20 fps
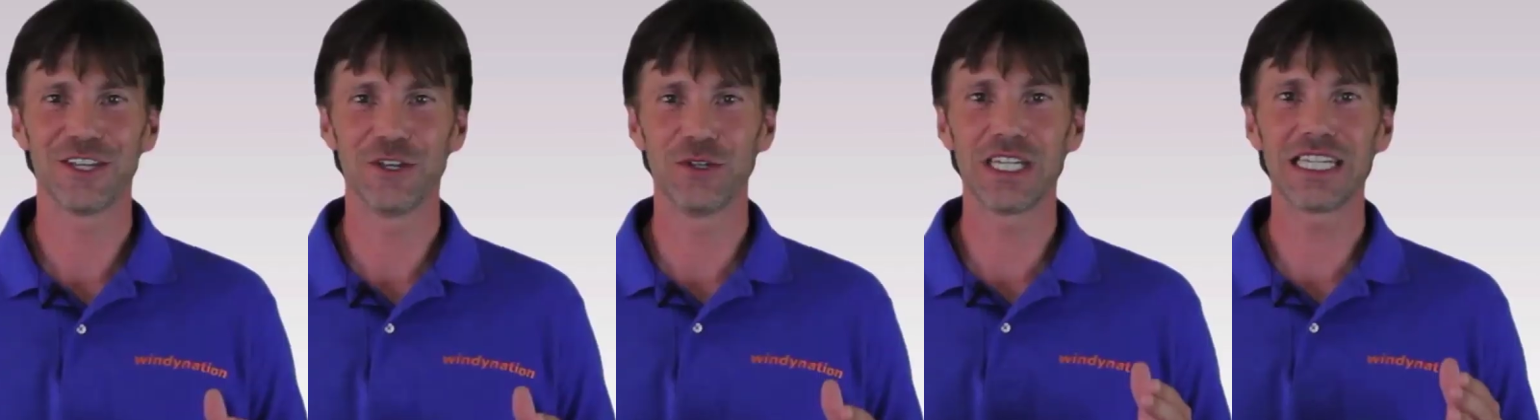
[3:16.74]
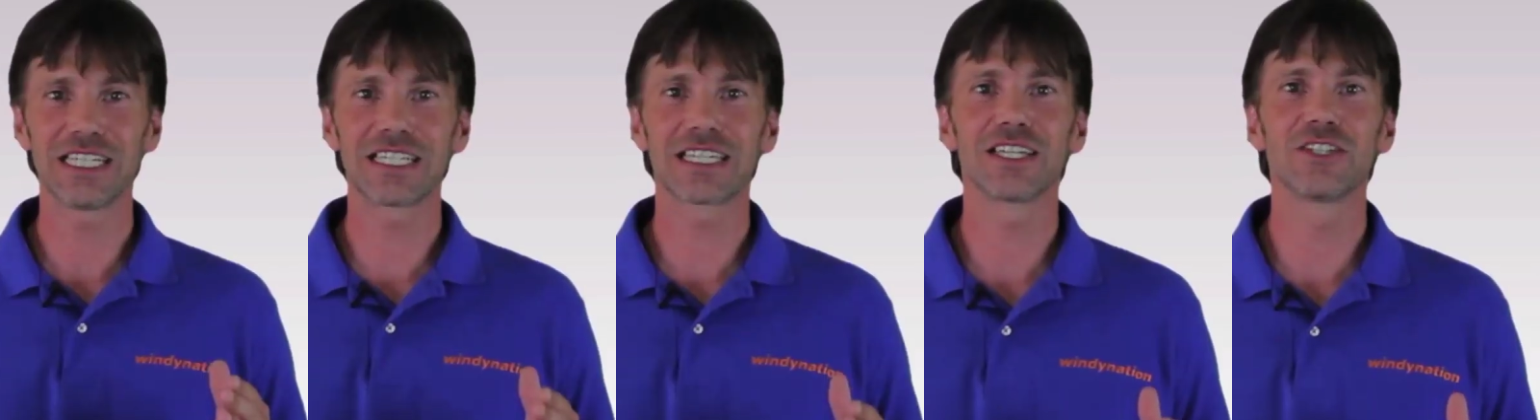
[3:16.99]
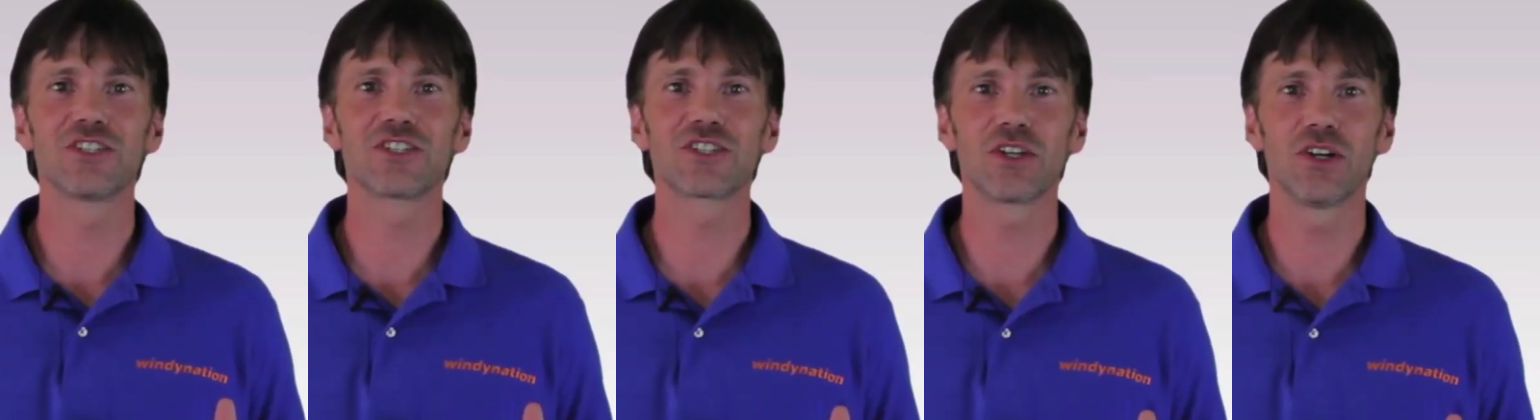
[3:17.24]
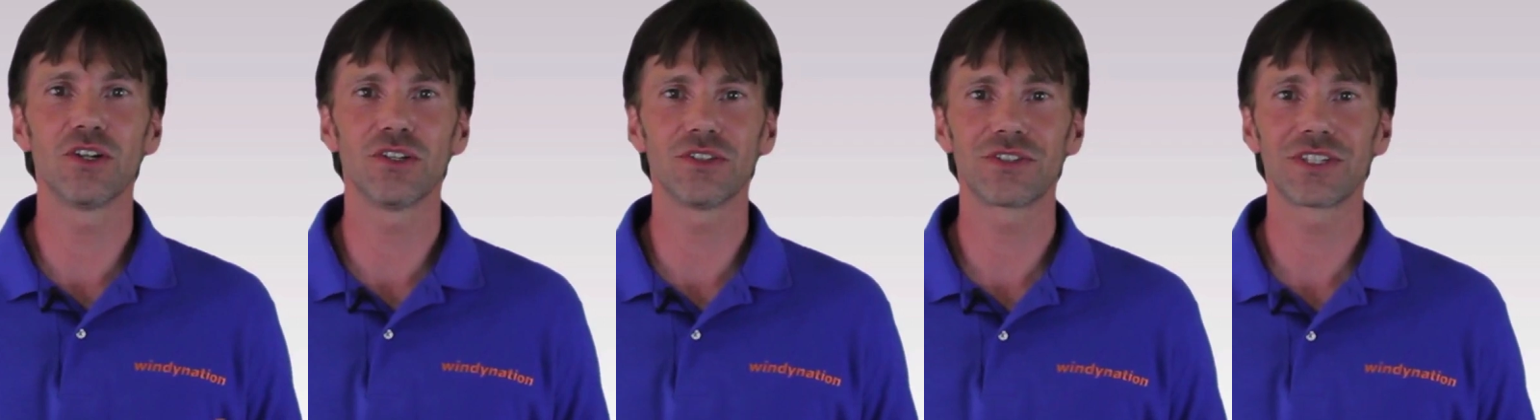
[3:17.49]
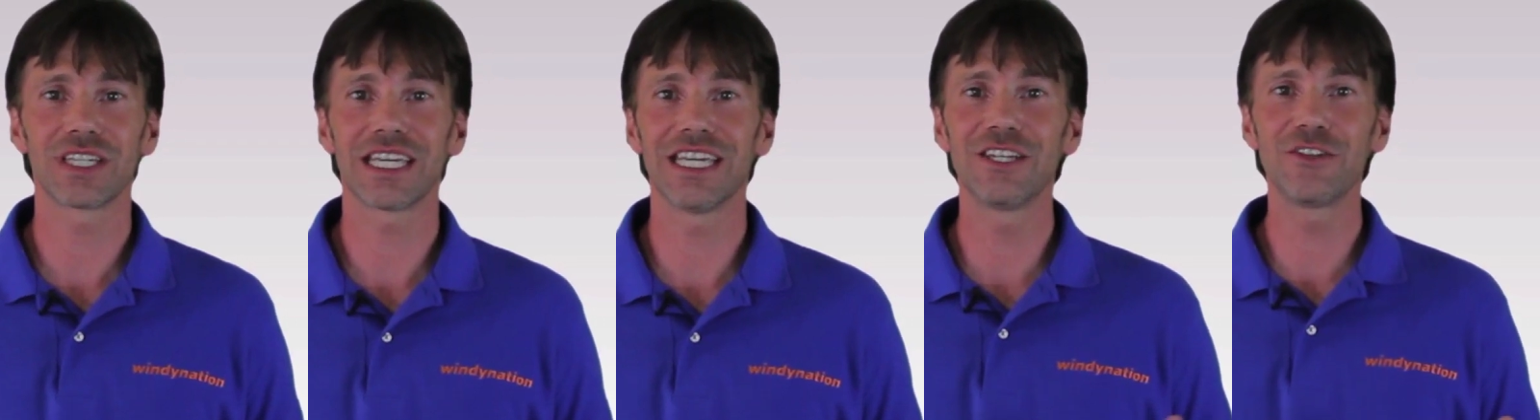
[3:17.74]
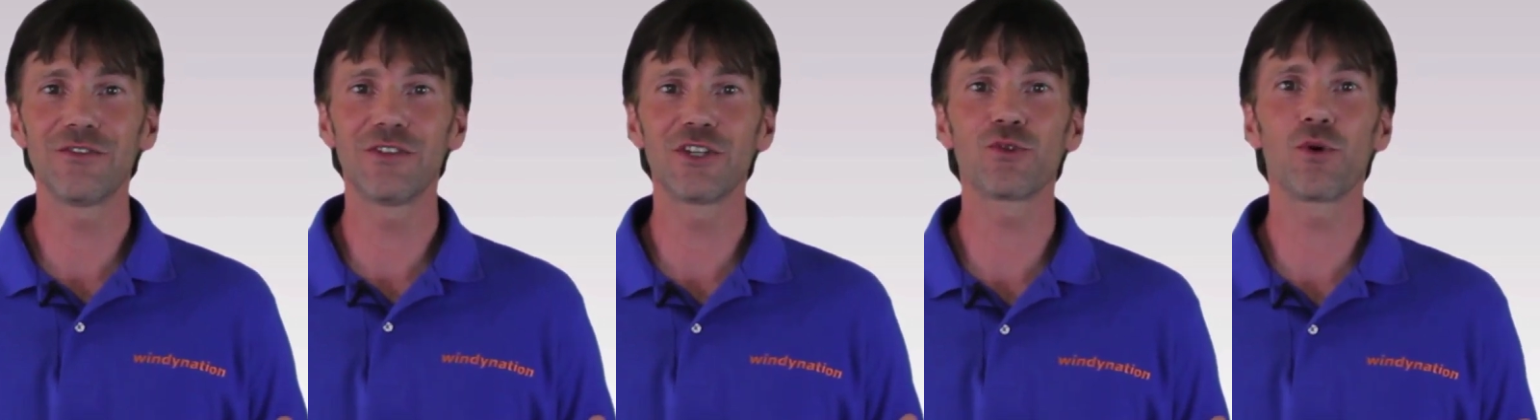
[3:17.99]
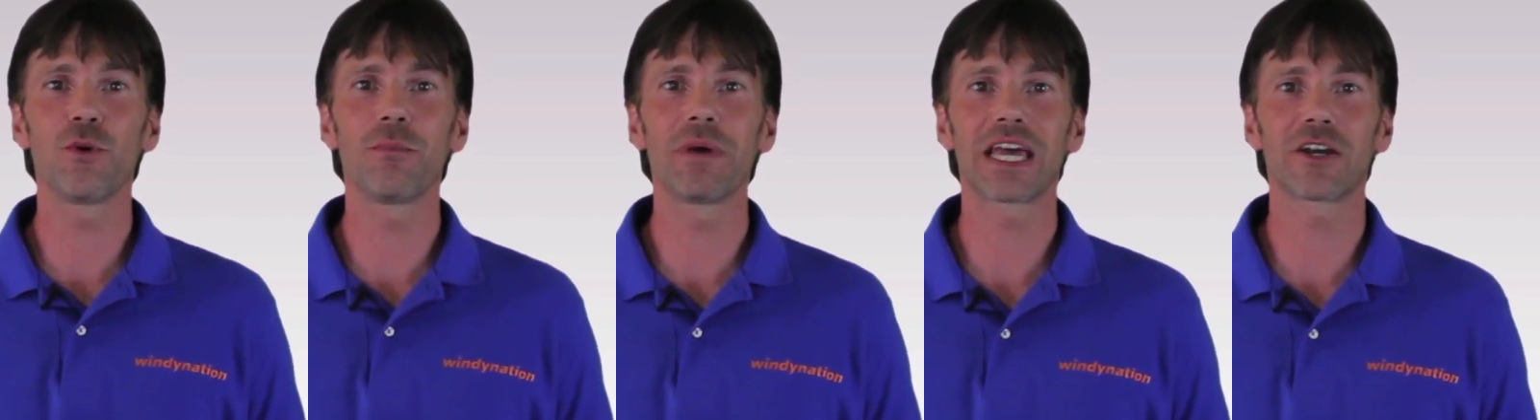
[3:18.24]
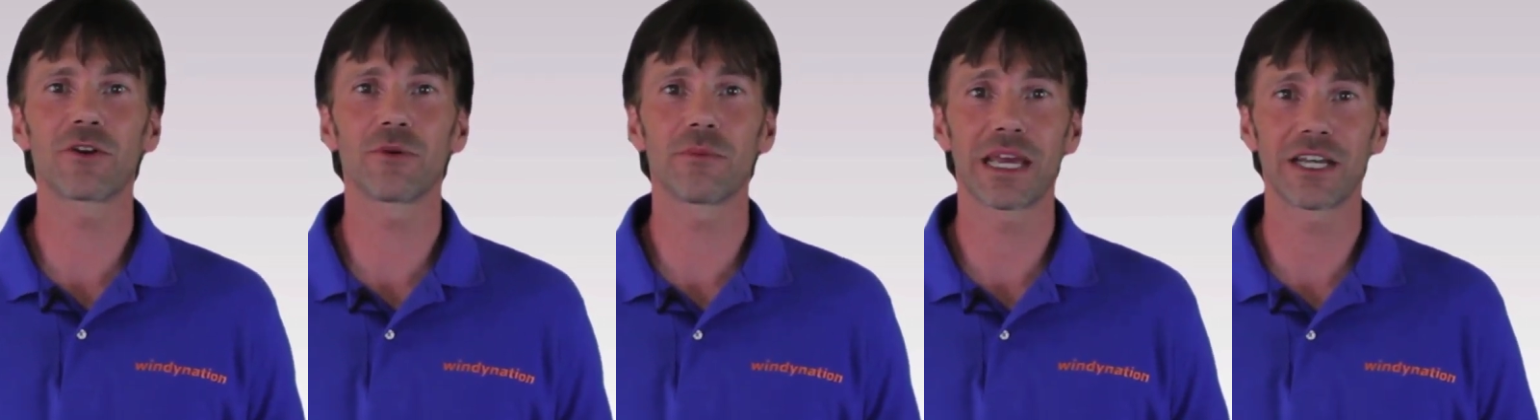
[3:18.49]
You need to consult individual
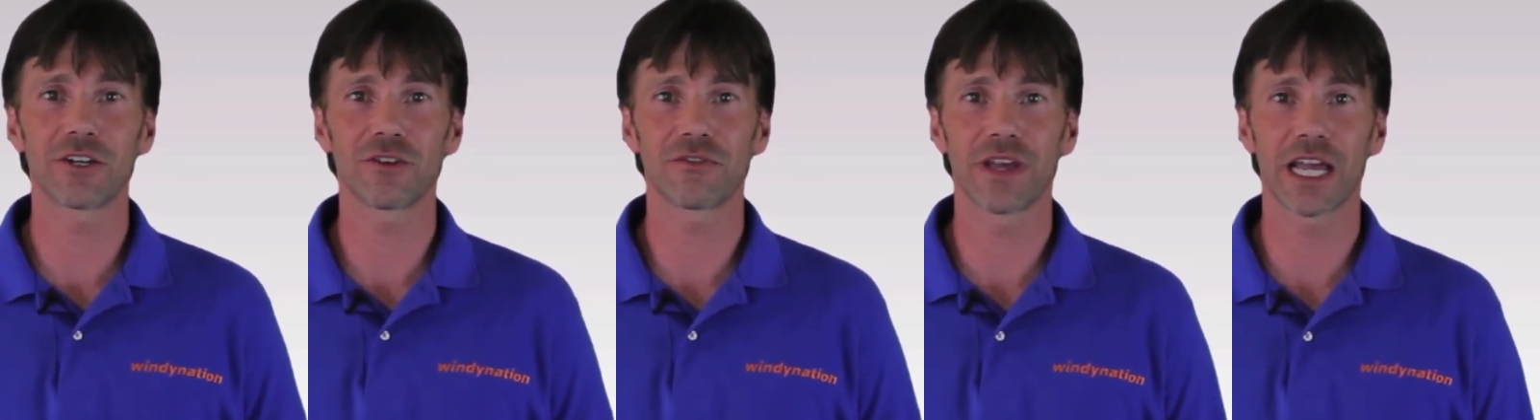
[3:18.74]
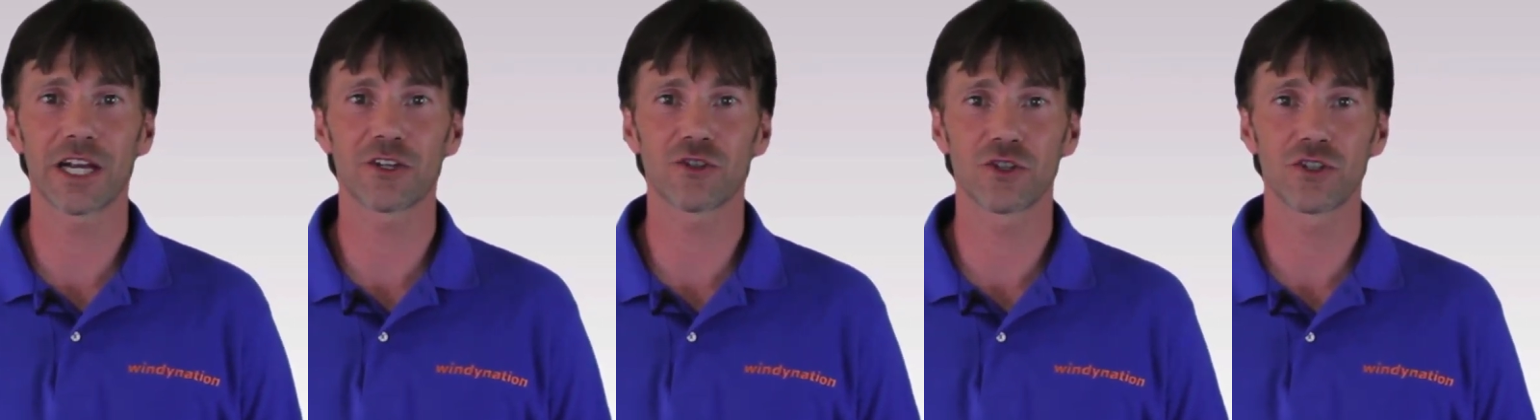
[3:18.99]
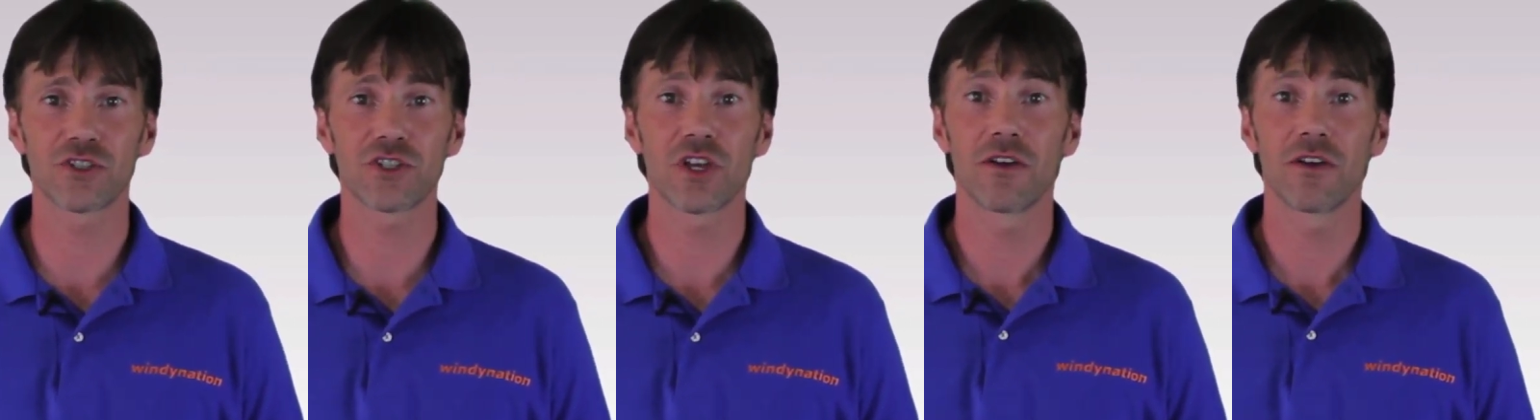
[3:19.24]
battery manufacturers